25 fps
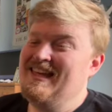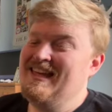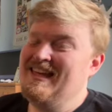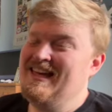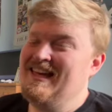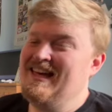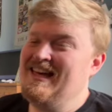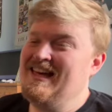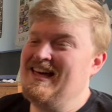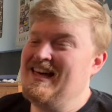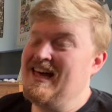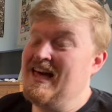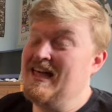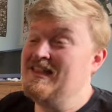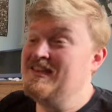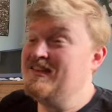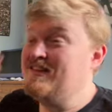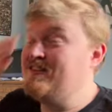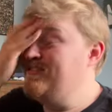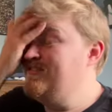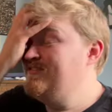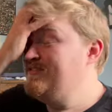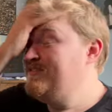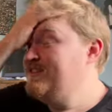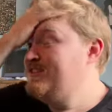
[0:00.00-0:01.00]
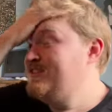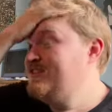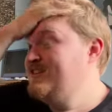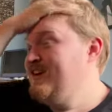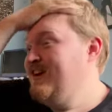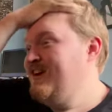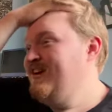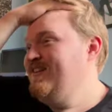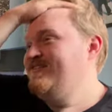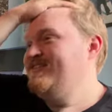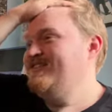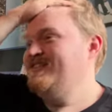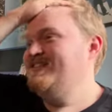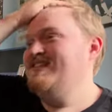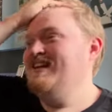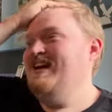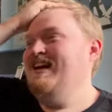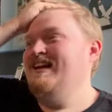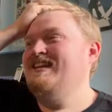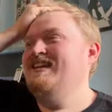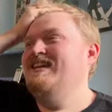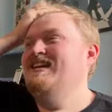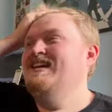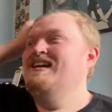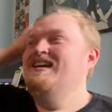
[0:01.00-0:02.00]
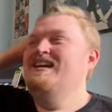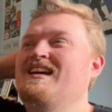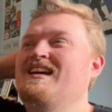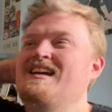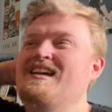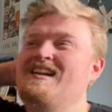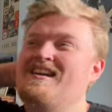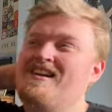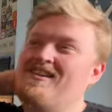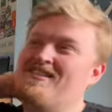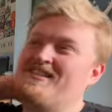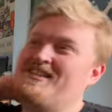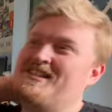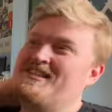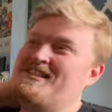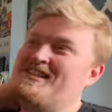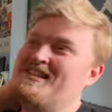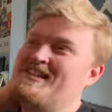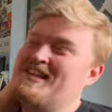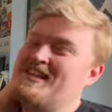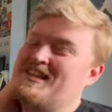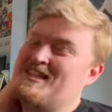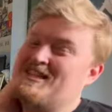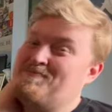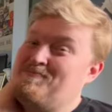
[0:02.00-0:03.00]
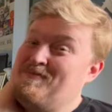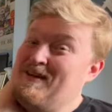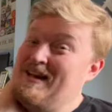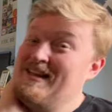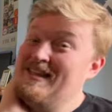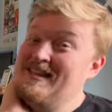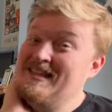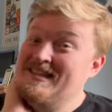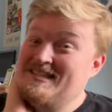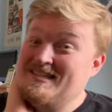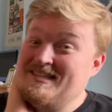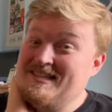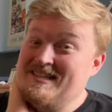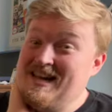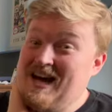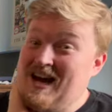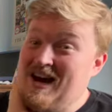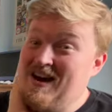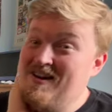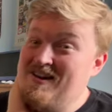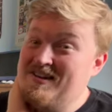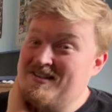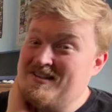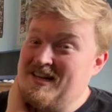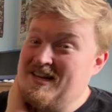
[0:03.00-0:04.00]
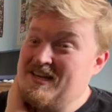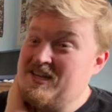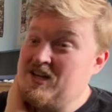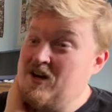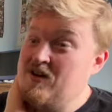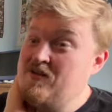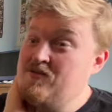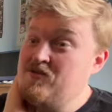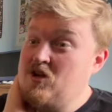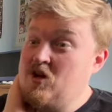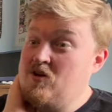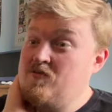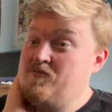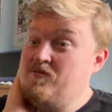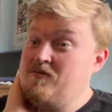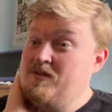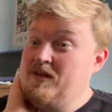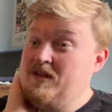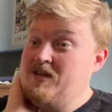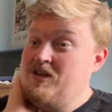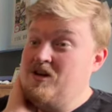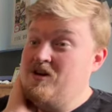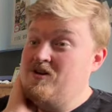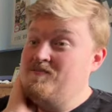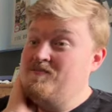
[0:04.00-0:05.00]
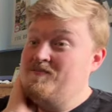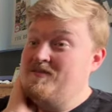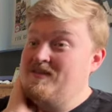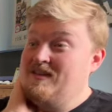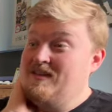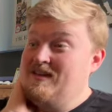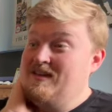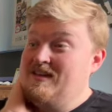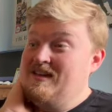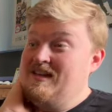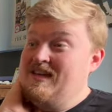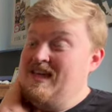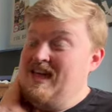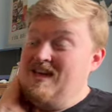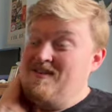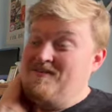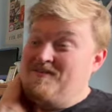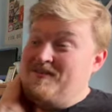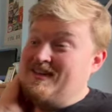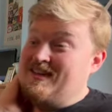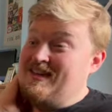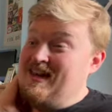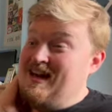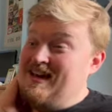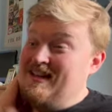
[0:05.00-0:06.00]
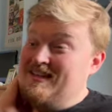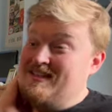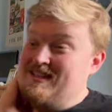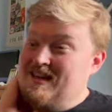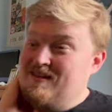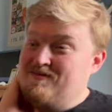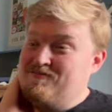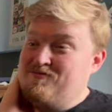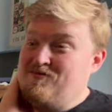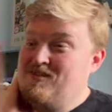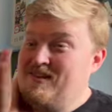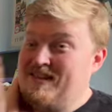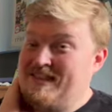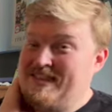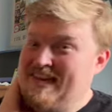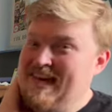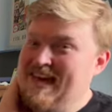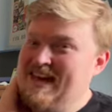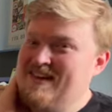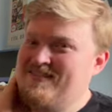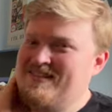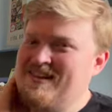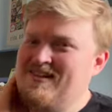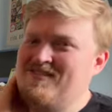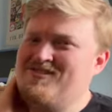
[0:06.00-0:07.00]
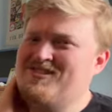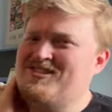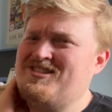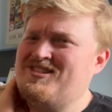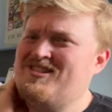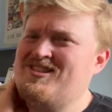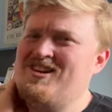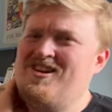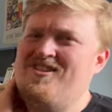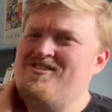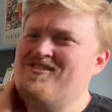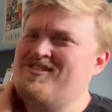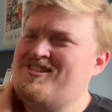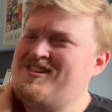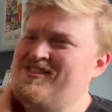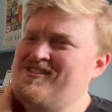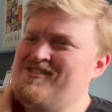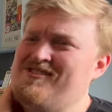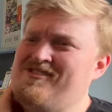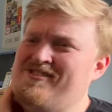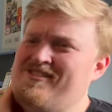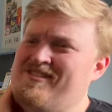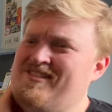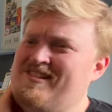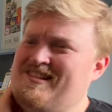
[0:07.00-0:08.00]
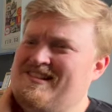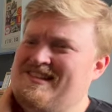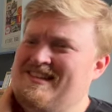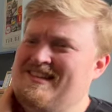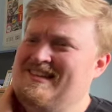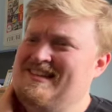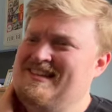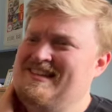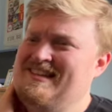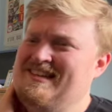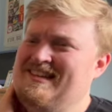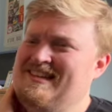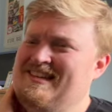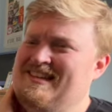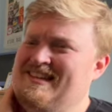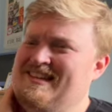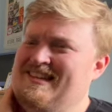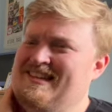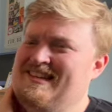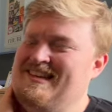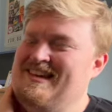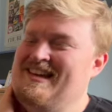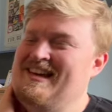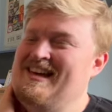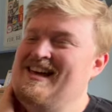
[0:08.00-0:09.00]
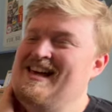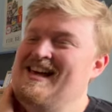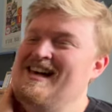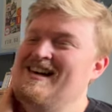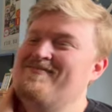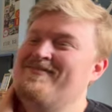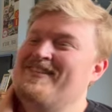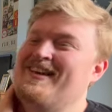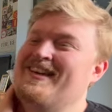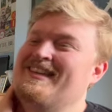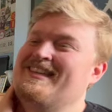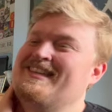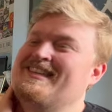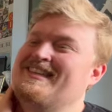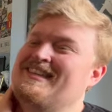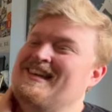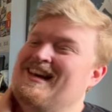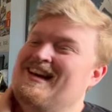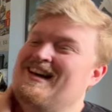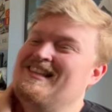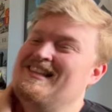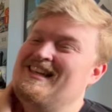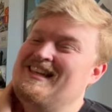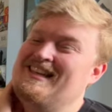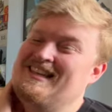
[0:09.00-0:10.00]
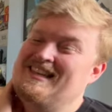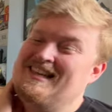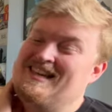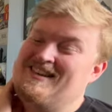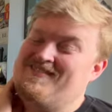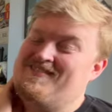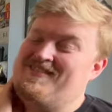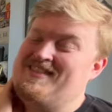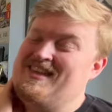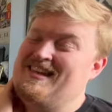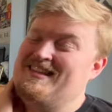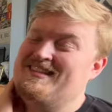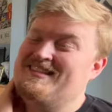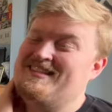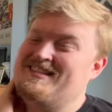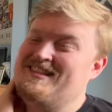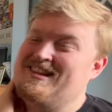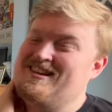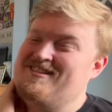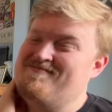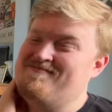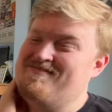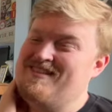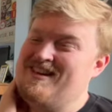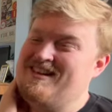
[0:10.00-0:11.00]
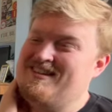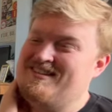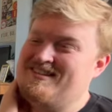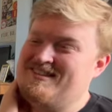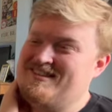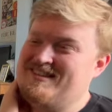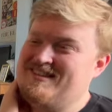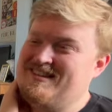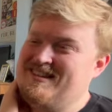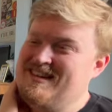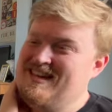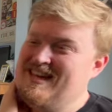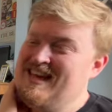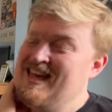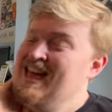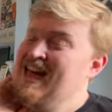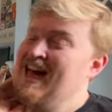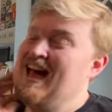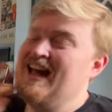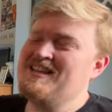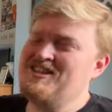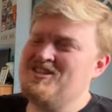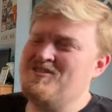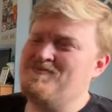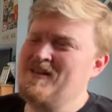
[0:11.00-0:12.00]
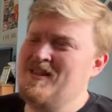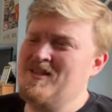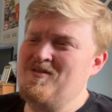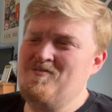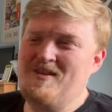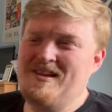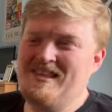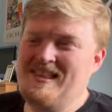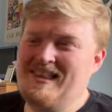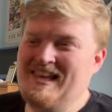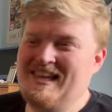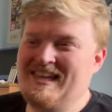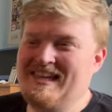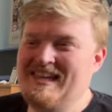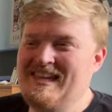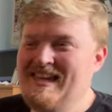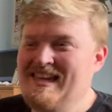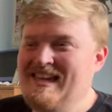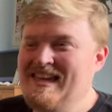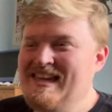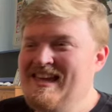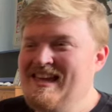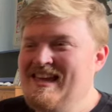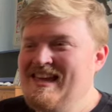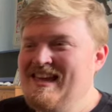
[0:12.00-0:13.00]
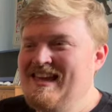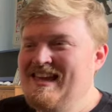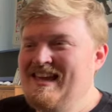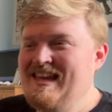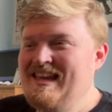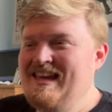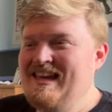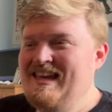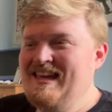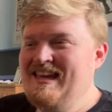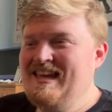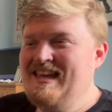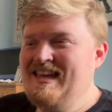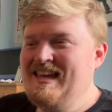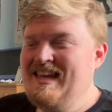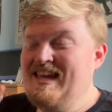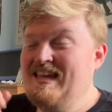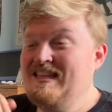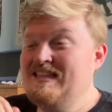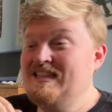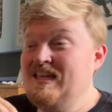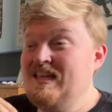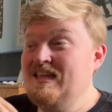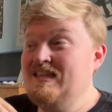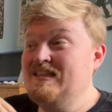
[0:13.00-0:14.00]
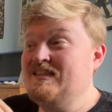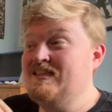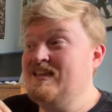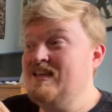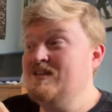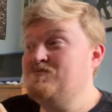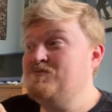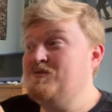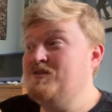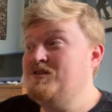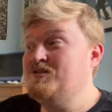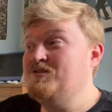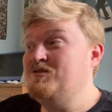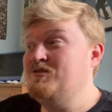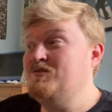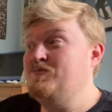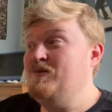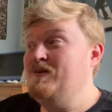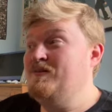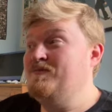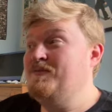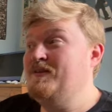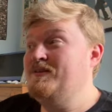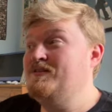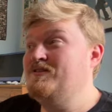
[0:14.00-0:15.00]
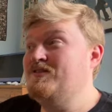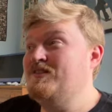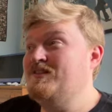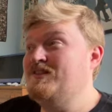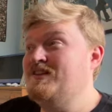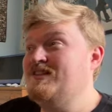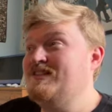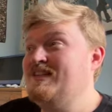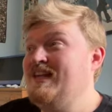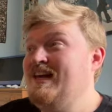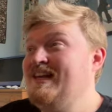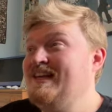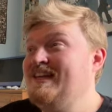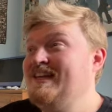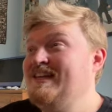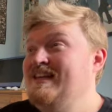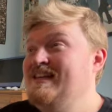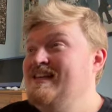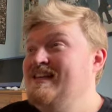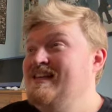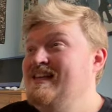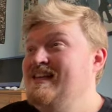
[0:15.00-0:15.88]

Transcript: And including the shot of just like, you know, Disney explain his scenarios, like go from like, you know, Ithaca like through the cave. That was so cool. Oh my god, I love that so much. I do find it weird, like, it's one of those weird things, it's just like,